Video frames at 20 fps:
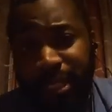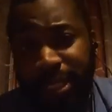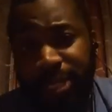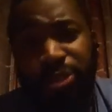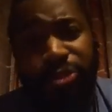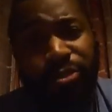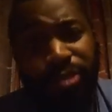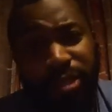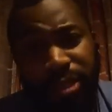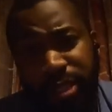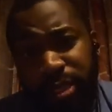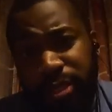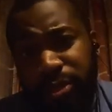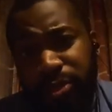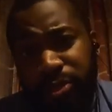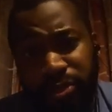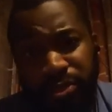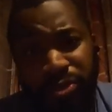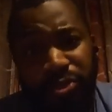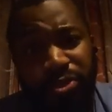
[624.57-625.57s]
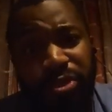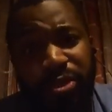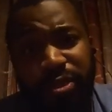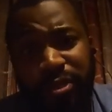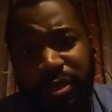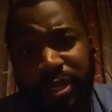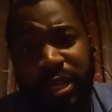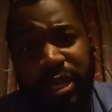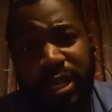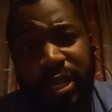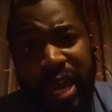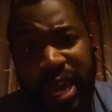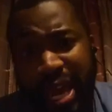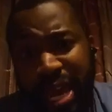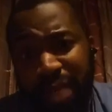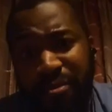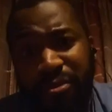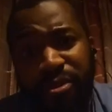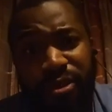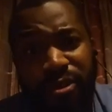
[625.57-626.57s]
literally use a
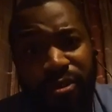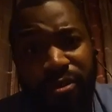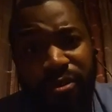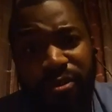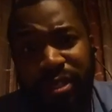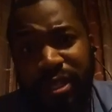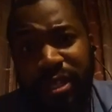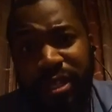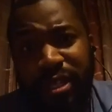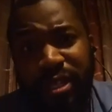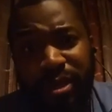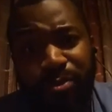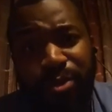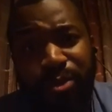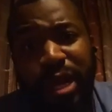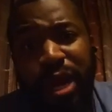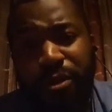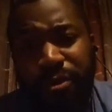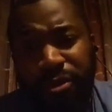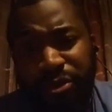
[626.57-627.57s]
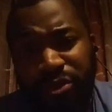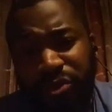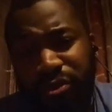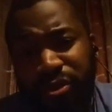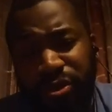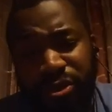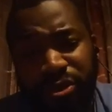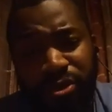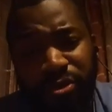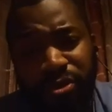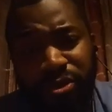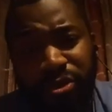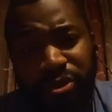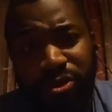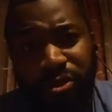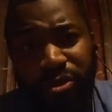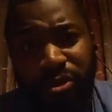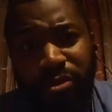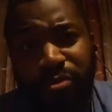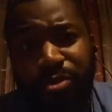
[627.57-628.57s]
hammer and a power drill
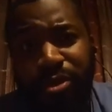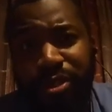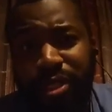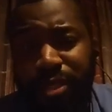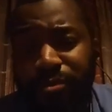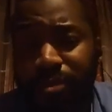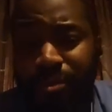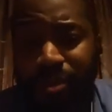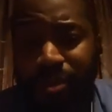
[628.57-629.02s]
to put them in